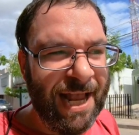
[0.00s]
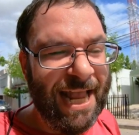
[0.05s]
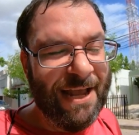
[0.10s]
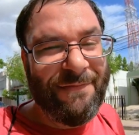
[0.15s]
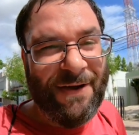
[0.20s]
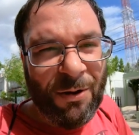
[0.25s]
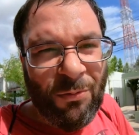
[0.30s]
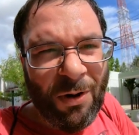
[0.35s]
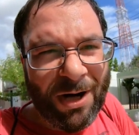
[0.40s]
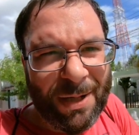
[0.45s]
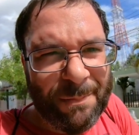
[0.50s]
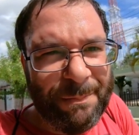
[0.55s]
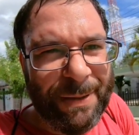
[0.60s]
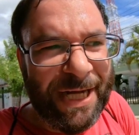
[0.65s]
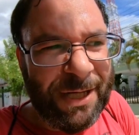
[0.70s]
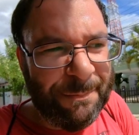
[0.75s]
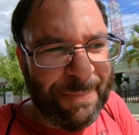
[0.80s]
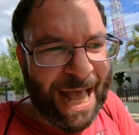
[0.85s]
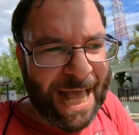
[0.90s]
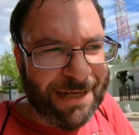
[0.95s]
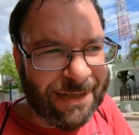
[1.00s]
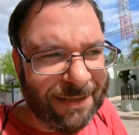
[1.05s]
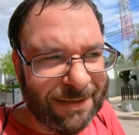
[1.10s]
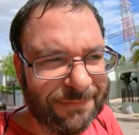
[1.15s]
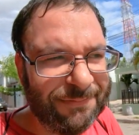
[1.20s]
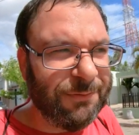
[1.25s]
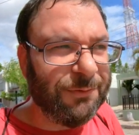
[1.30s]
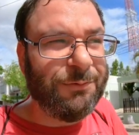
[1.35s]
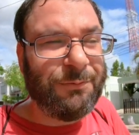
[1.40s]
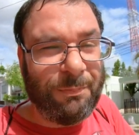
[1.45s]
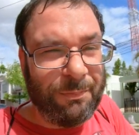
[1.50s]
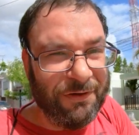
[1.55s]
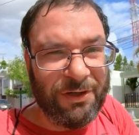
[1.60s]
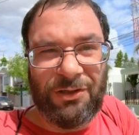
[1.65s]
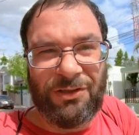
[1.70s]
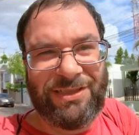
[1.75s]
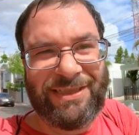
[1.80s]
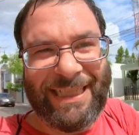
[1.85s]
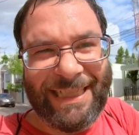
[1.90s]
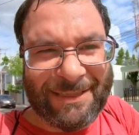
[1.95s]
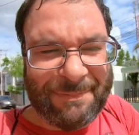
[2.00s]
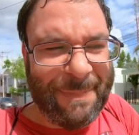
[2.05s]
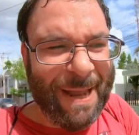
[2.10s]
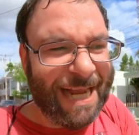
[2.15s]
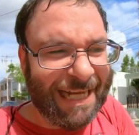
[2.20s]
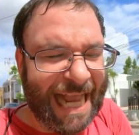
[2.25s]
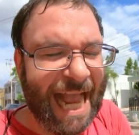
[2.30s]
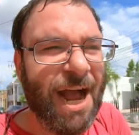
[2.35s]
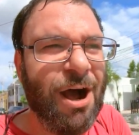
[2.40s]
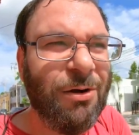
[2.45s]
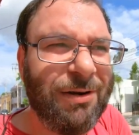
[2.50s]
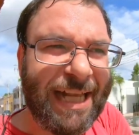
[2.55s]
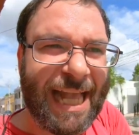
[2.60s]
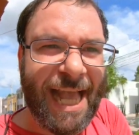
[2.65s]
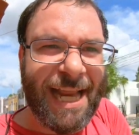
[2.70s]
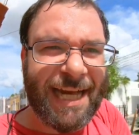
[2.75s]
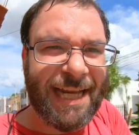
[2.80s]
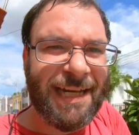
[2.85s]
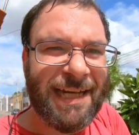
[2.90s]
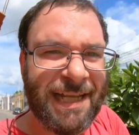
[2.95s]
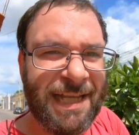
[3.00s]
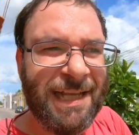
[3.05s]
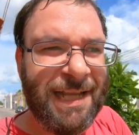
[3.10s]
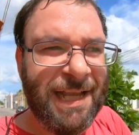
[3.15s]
If I want a beer bad enough, or, or a six pack, I'll get it.